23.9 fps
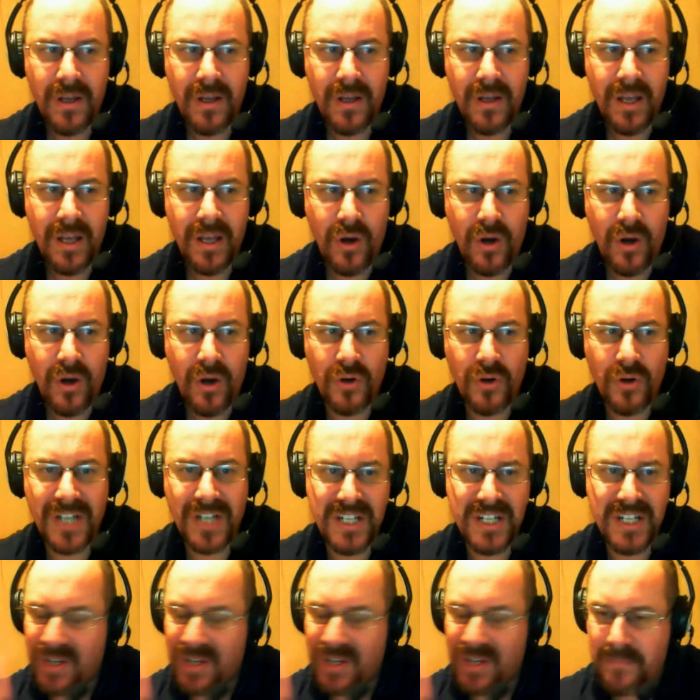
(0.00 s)

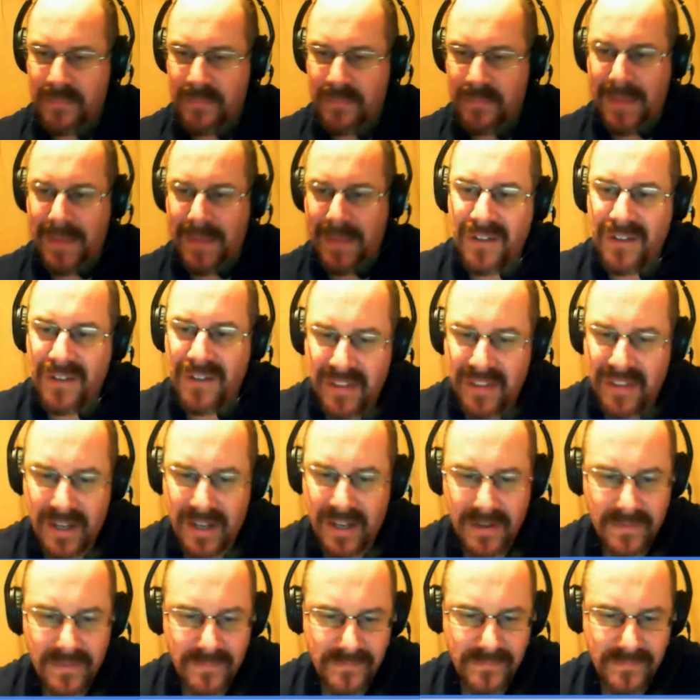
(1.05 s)
Audacity, but it's a Mac only thing.